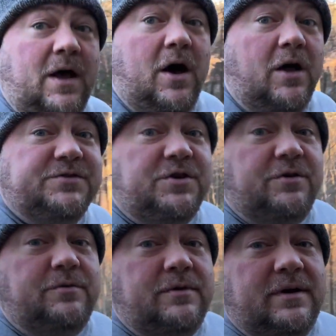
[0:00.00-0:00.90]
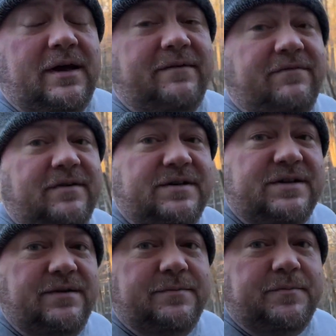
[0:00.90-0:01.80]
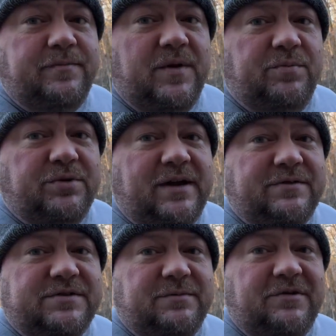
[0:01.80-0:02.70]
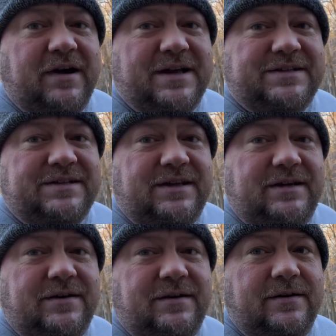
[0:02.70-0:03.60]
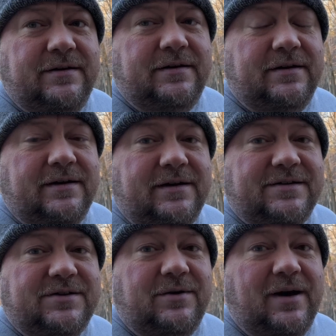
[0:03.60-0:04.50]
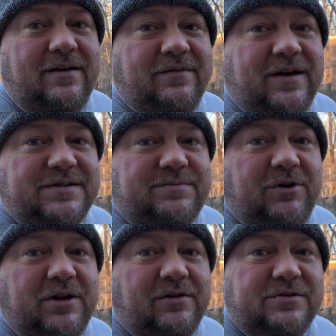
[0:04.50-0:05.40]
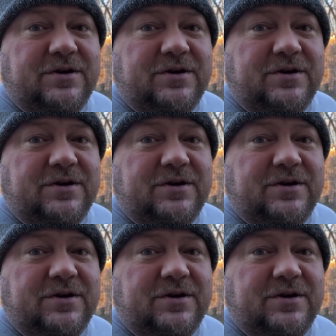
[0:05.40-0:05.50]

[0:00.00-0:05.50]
Also, I've put down some grass seed, so I've got sprinklers